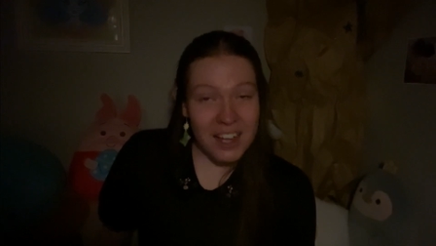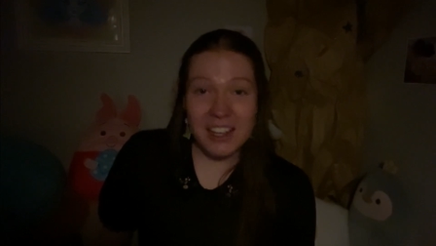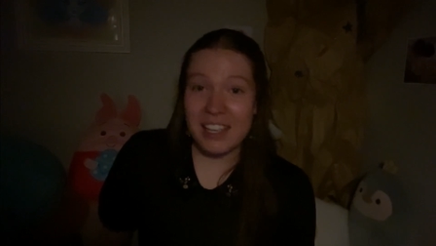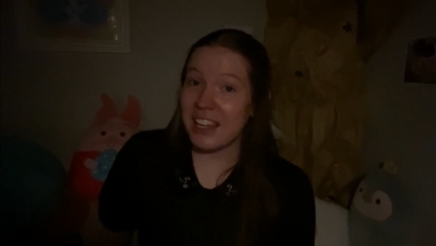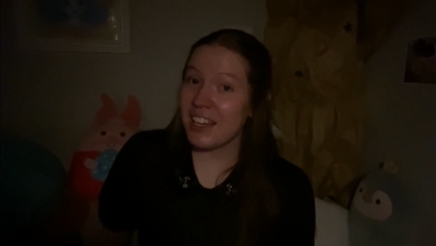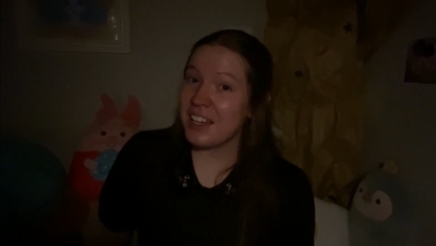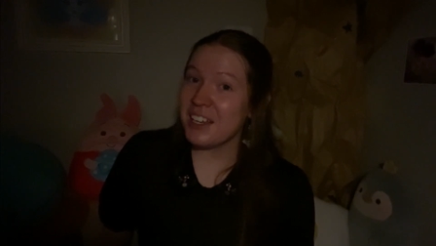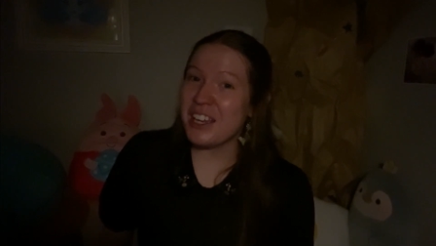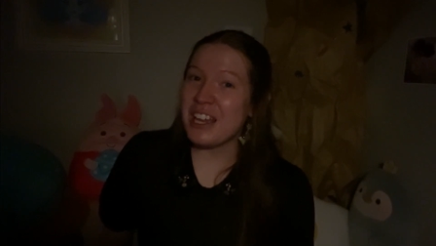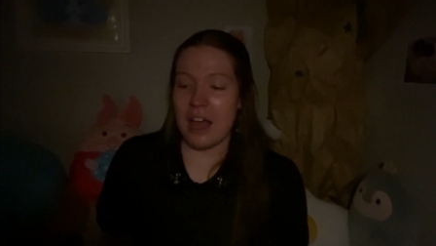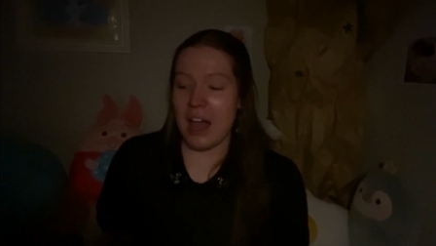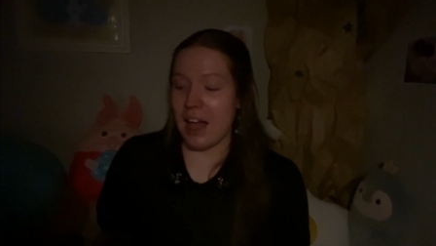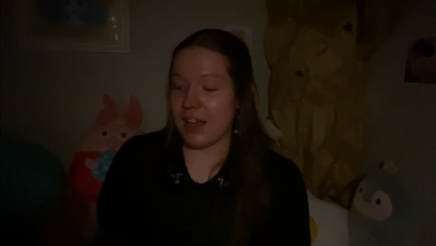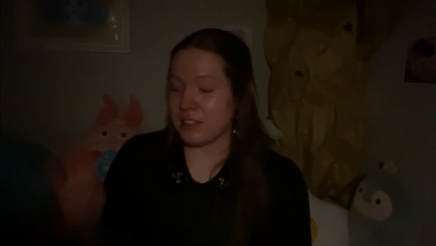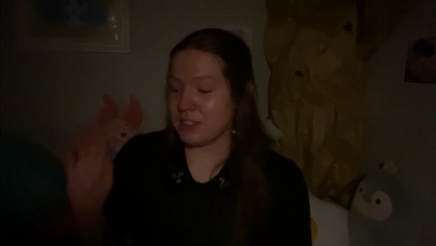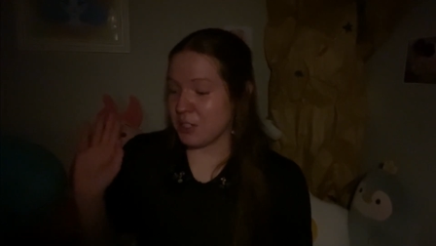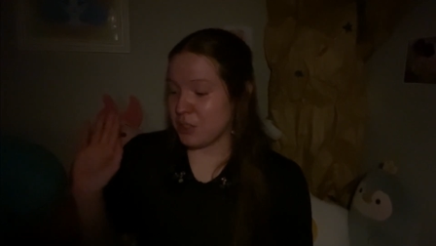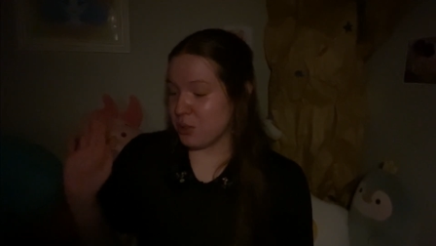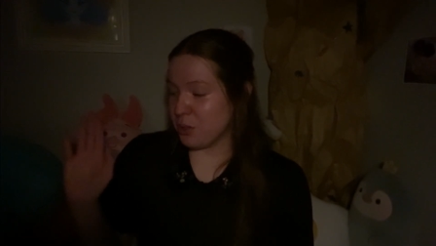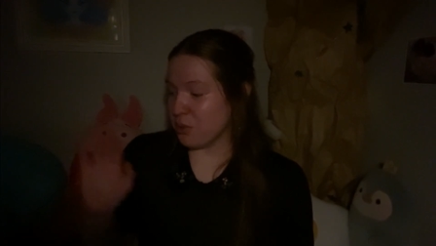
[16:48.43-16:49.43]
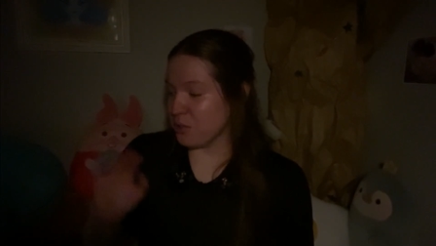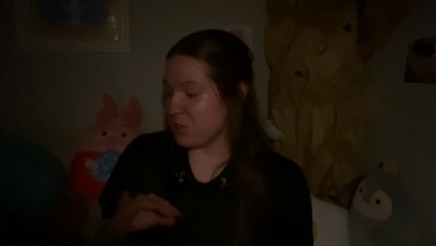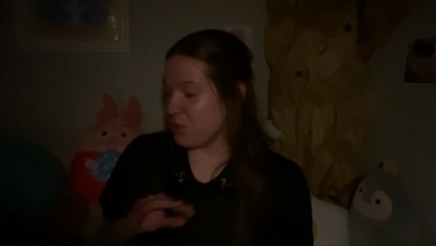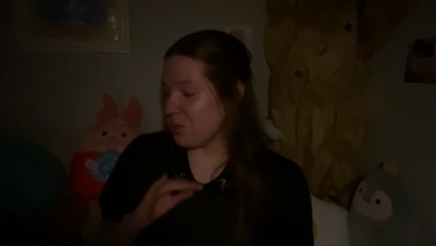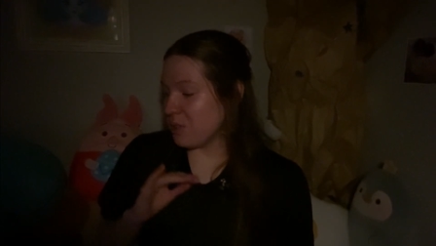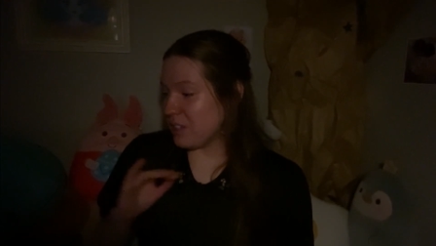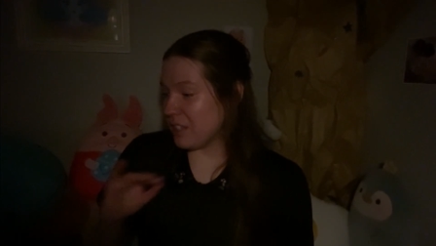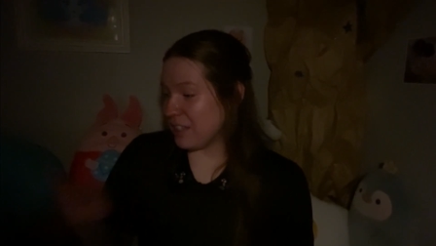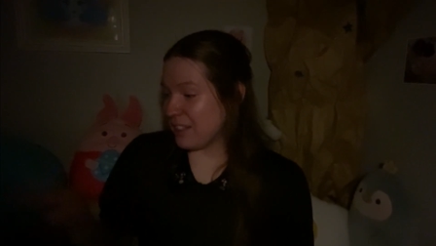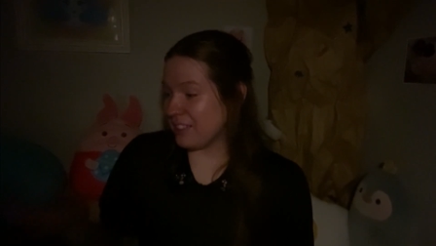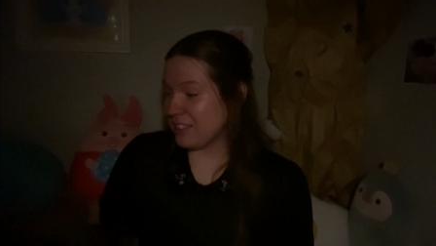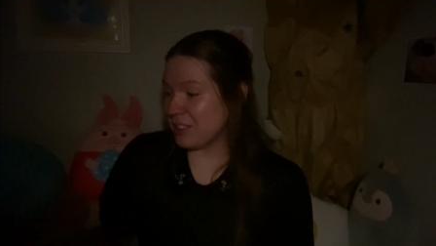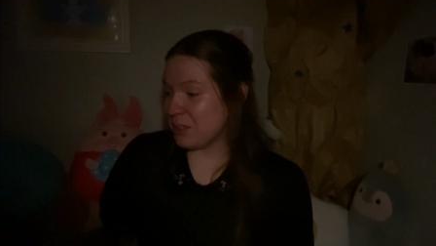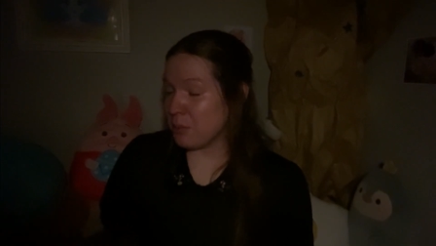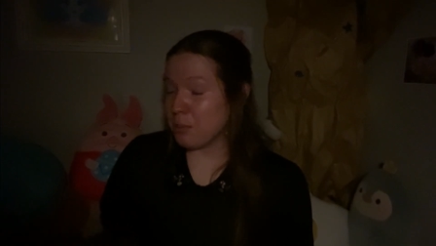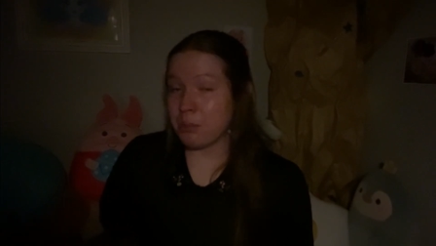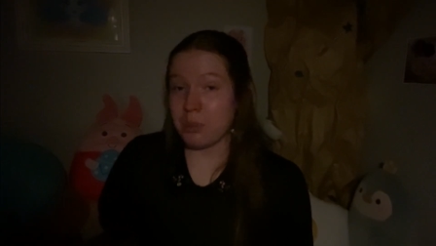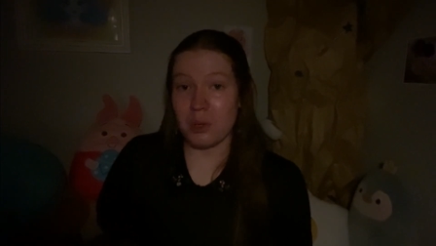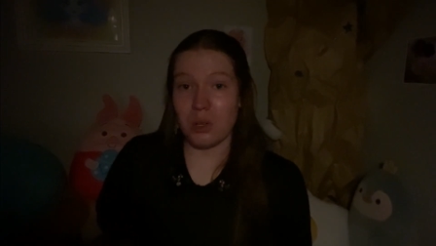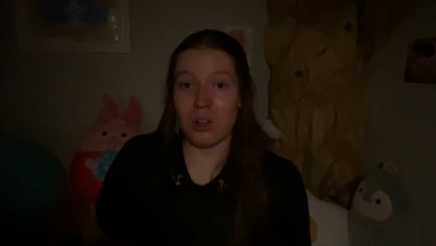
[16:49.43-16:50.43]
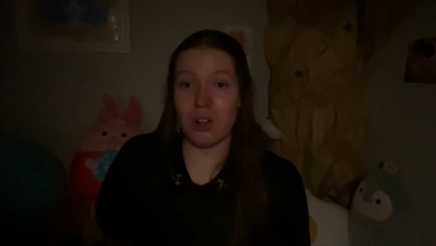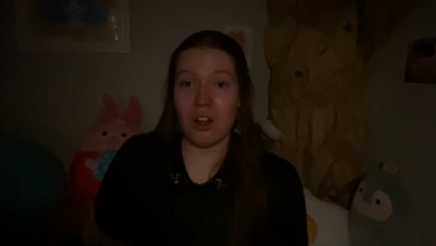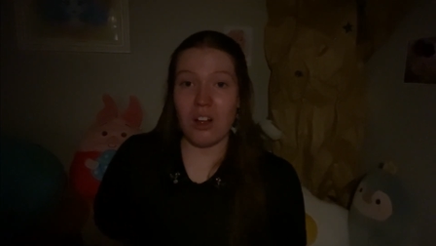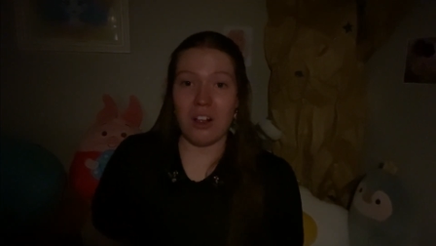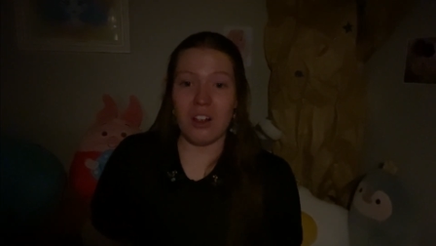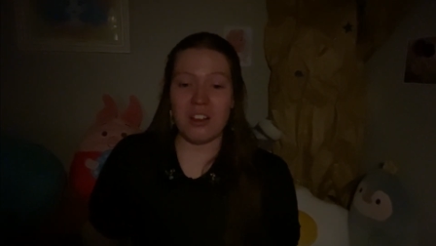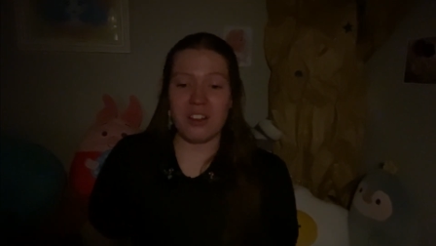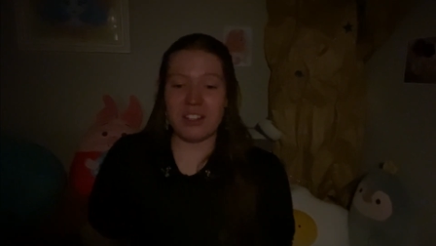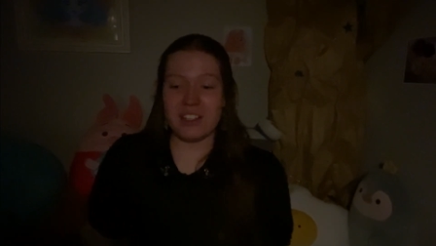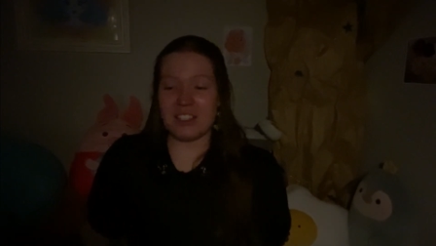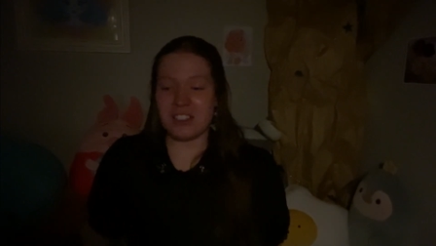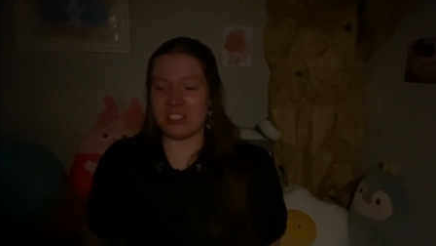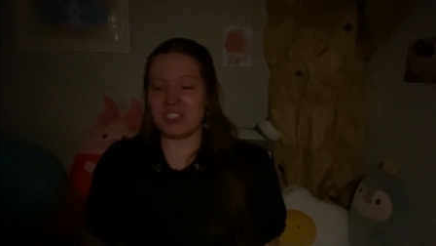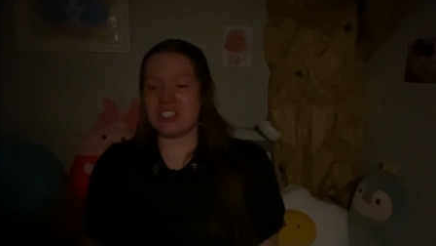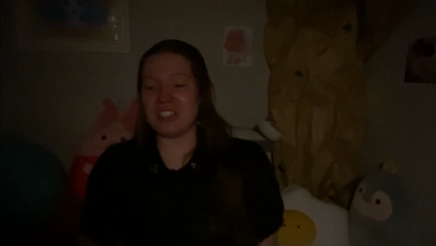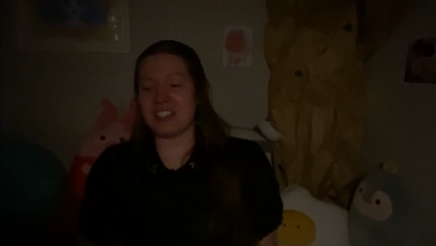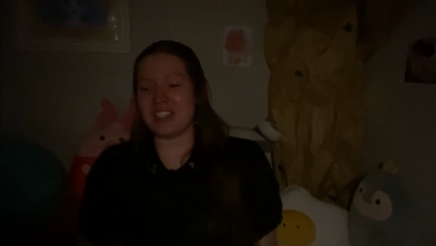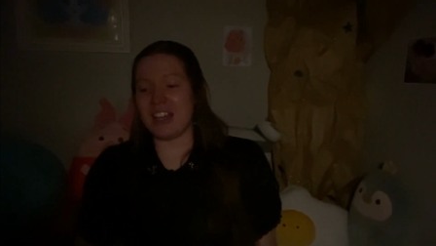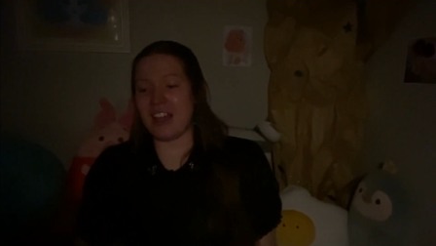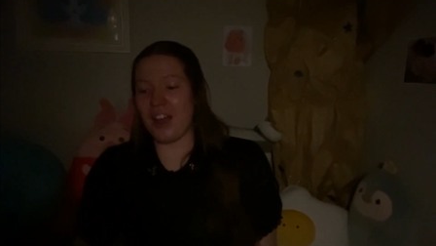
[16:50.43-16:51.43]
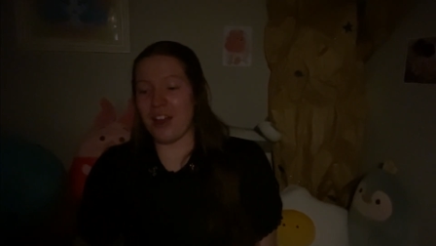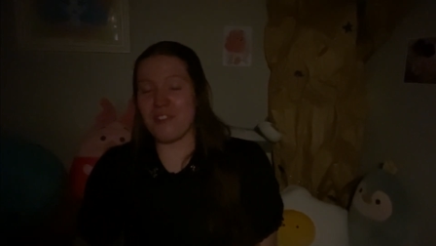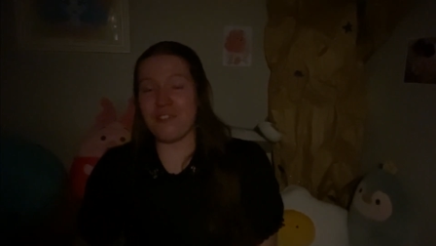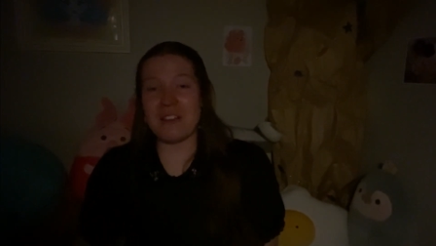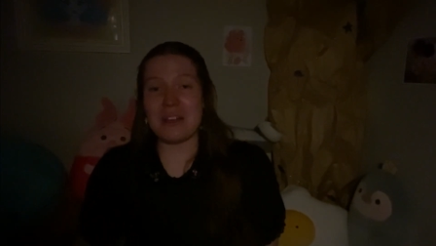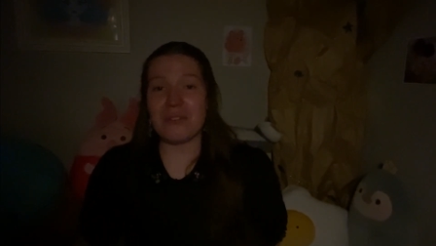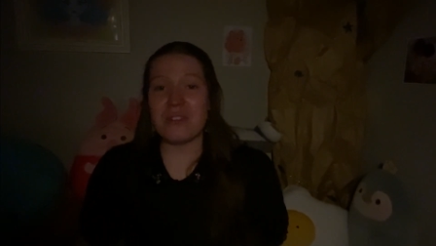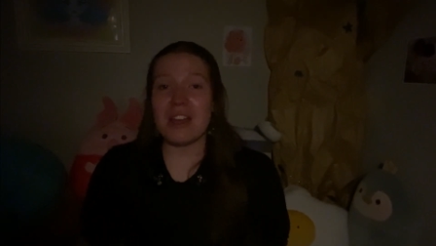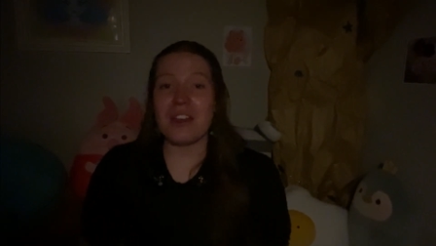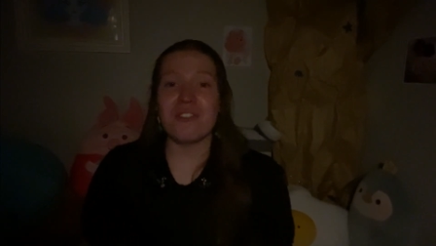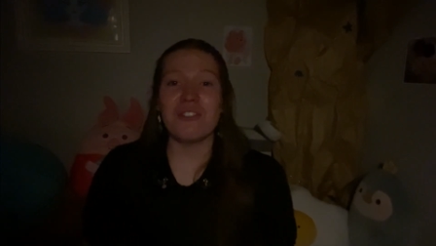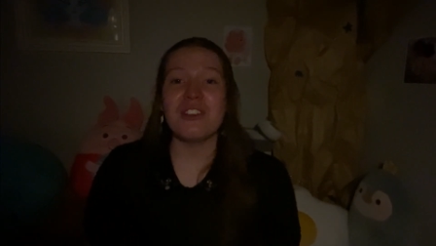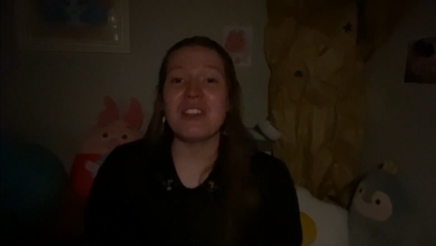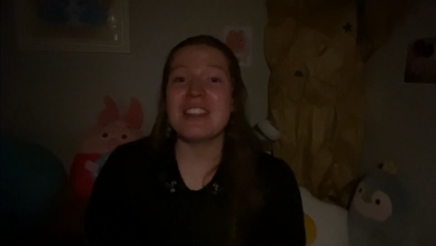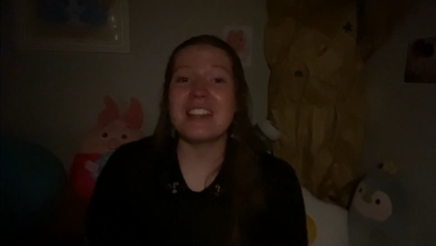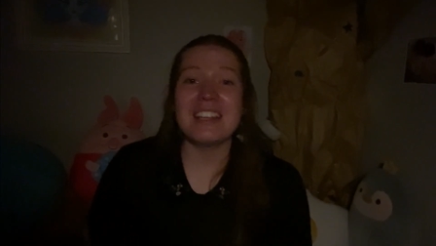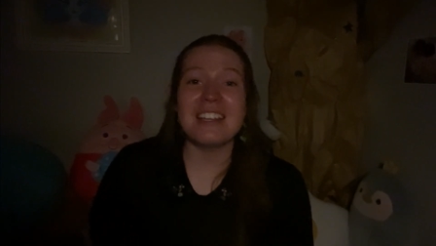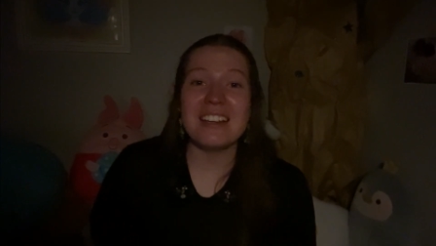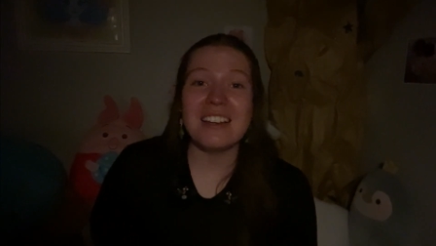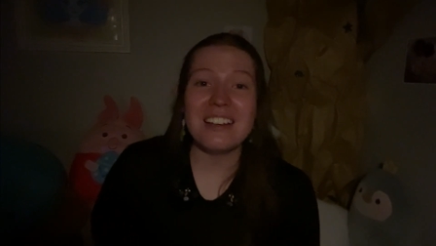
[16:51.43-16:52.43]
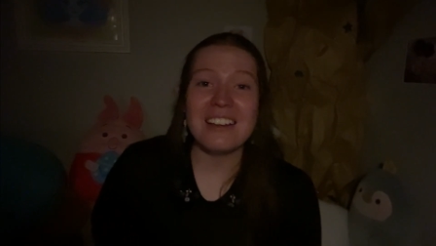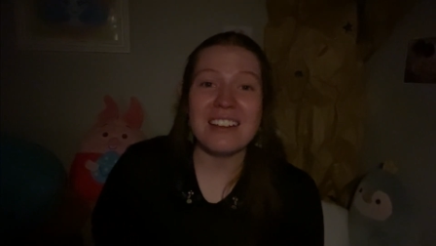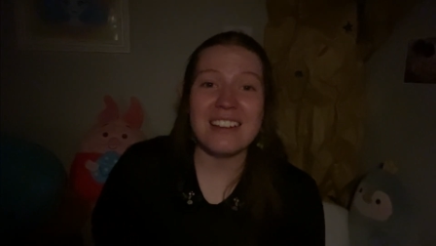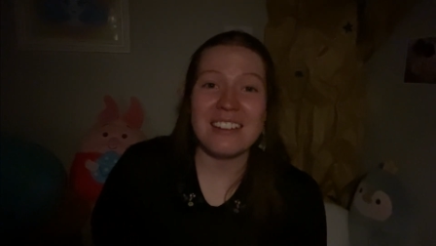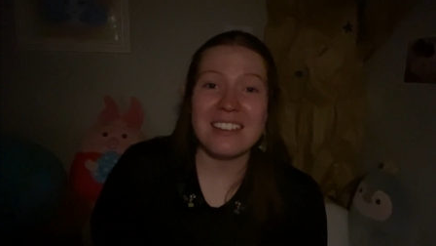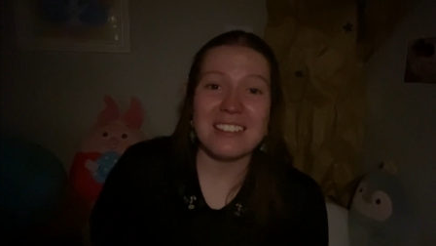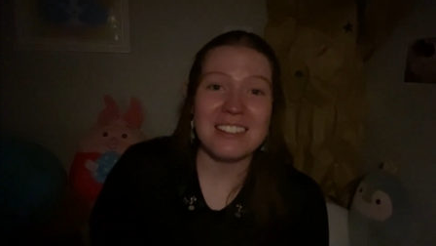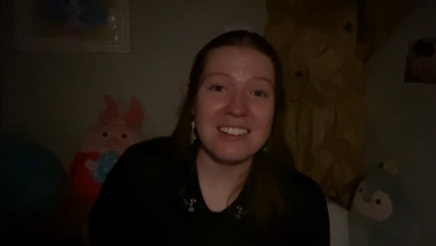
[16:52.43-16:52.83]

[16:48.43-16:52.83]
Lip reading: again, as I told you, this book haul is just like, I found everything